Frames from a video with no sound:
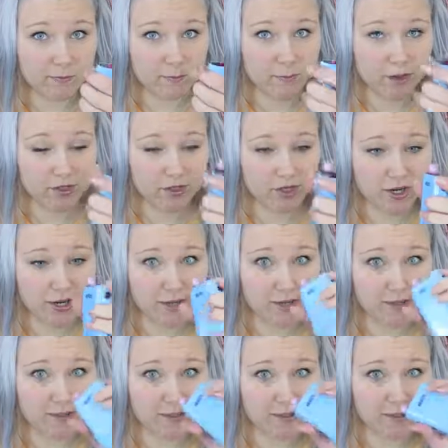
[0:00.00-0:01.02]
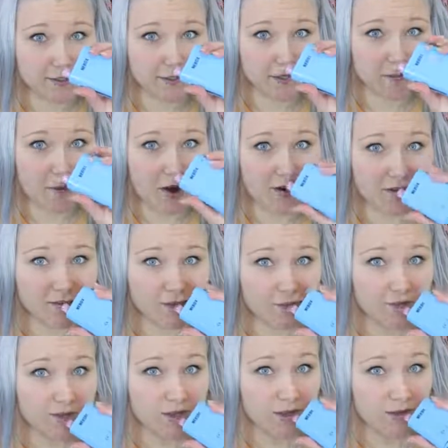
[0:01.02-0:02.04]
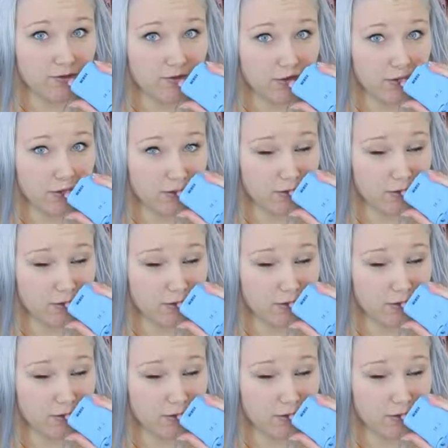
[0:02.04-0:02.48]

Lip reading: my gigantic knee box, which I love.